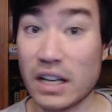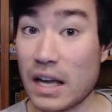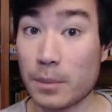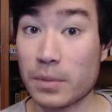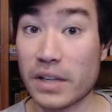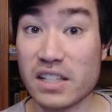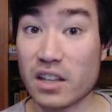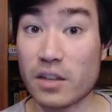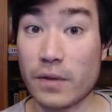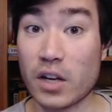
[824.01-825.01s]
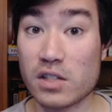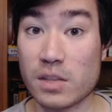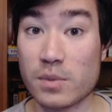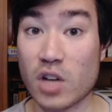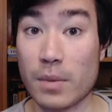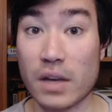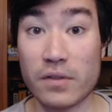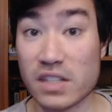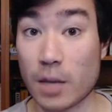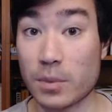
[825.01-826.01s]
Please like the video and subscribe if this
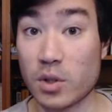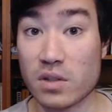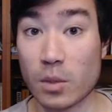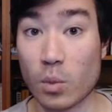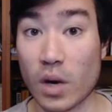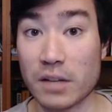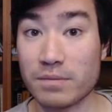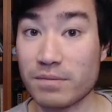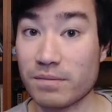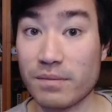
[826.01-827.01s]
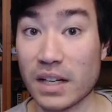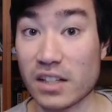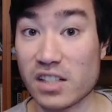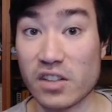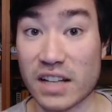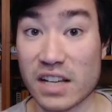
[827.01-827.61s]
helped you in some way, and I'll see you in the next